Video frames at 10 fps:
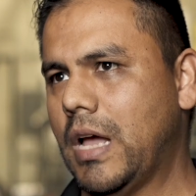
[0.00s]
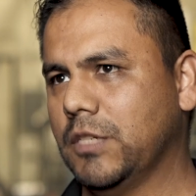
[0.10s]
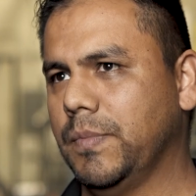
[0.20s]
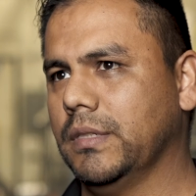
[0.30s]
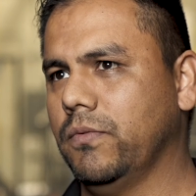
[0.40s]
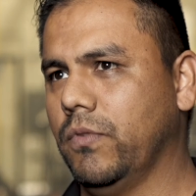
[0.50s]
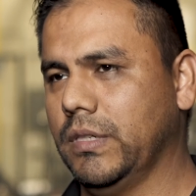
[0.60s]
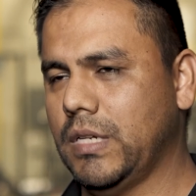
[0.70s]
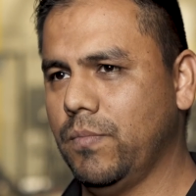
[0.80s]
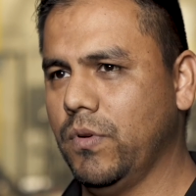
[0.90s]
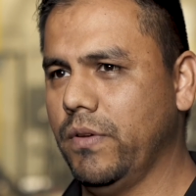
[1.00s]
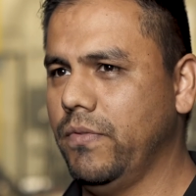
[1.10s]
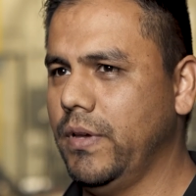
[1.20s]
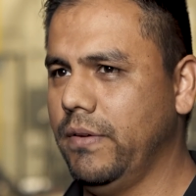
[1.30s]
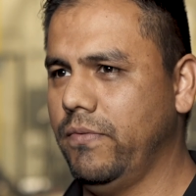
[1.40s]
aspects, for example,
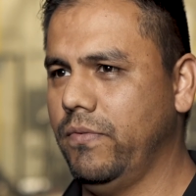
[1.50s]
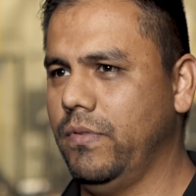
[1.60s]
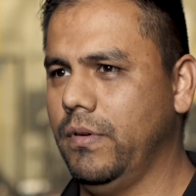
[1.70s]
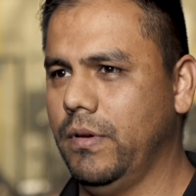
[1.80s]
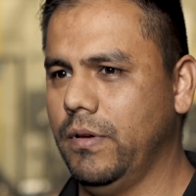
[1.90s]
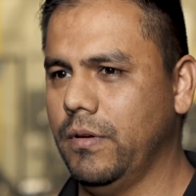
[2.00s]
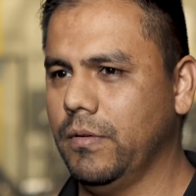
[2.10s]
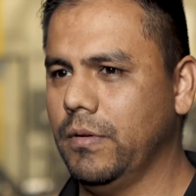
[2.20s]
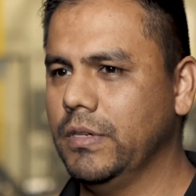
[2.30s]
if the